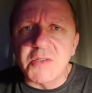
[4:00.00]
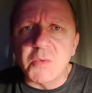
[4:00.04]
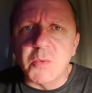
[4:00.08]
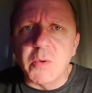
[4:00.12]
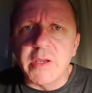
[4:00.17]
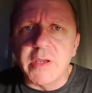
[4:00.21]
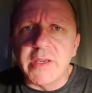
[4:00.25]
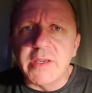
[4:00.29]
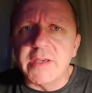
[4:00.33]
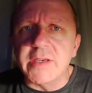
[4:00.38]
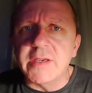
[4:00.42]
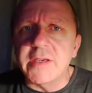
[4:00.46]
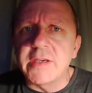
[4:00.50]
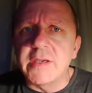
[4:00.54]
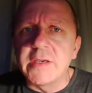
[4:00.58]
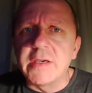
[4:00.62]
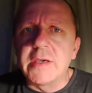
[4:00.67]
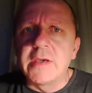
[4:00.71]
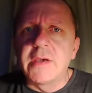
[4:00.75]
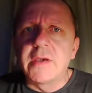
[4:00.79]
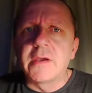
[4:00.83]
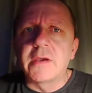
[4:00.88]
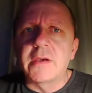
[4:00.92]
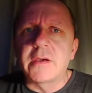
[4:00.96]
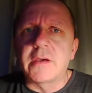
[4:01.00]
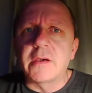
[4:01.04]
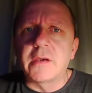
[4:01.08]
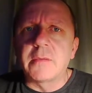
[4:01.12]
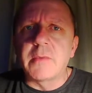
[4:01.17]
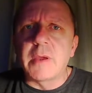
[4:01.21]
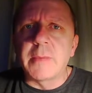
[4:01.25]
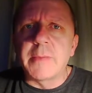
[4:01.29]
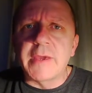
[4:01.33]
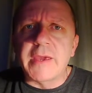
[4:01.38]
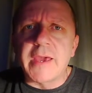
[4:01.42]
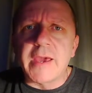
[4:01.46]
week.
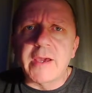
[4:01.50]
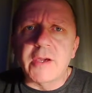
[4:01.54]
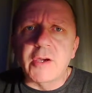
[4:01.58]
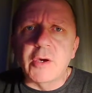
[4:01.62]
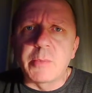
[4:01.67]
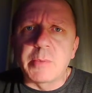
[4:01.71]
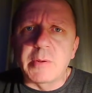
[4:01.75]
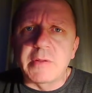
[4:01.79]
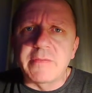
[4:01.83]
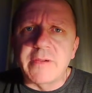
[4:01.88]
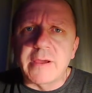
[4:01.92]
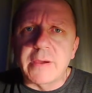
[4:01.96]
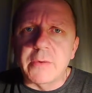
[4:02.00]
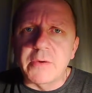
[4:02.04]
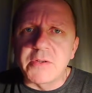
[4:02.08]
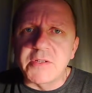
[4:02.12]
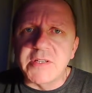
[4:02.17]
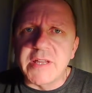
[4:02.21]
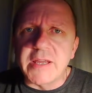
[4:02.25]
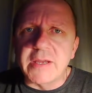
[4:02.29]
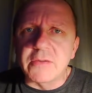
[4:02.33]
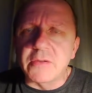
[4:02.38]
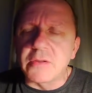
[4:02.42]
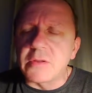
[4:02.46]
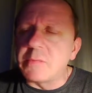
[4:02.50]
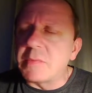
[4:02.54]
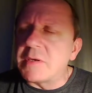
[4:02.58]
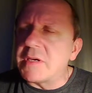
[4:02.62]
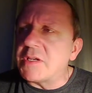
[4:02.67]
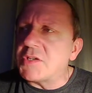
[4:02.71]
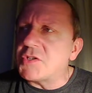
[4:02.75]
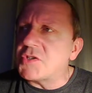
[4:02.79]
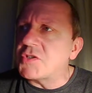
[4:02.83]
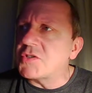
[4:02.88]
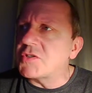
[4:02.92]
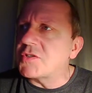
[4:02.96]
Maybe get a couple of hours down on the
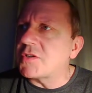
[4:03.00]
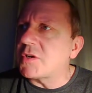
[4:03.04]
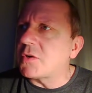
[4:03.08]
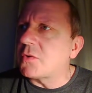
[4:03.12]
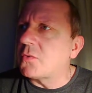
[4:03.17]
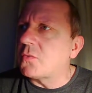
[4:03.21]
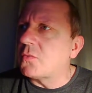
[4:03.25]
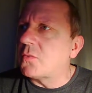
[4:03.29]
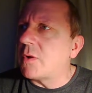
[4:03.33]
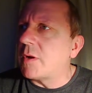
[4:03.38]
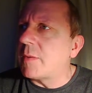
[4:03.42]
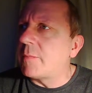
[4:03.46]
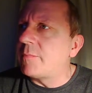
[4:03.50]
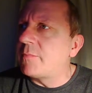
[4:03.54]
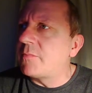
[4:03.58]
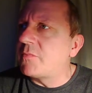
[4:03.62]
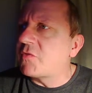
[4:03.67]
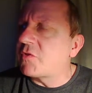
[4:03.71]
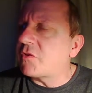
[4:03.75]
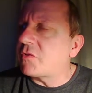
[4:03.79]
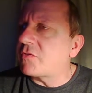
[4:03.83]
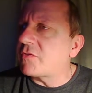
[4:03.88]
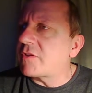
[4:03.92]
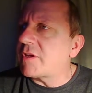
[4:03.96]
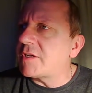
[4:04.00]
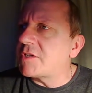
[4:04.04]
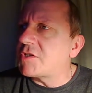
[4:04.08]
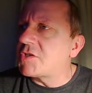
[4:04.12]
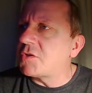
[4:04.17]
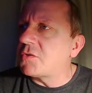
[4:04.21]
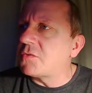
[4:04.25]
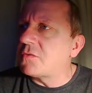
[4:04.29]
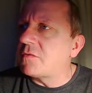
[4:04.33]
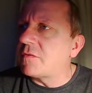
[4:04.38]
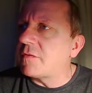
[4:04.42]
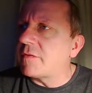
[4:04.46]
beach. So stay
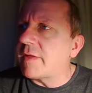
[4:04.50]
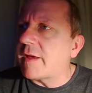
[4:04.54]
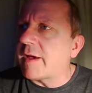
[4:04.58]
tuned for